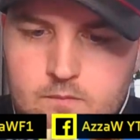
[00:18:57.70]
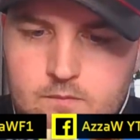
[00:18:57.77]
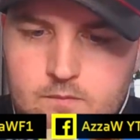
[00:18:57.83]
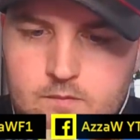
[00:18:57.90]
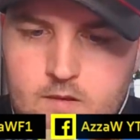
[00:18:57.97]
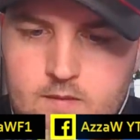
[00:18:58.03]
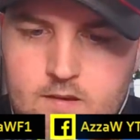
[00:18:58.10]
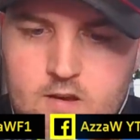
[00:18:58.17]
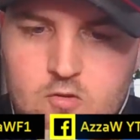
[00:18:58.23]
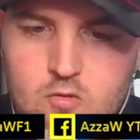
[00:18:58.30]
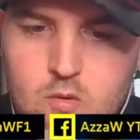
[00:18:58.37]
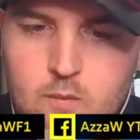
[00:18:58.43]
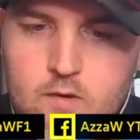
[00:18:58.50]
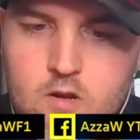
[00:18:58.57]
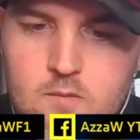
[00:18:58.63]
And that is
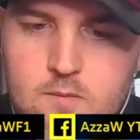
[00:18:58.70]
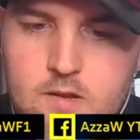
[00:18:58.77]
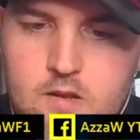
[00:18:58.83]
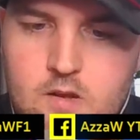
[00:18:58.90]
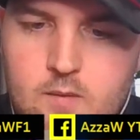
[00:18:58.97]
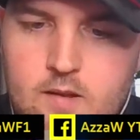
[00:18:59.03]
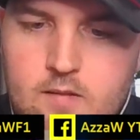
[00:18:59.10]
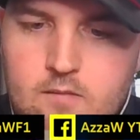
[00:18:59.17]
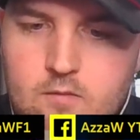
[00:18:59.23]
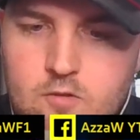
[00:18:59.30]
what we're going to be doing.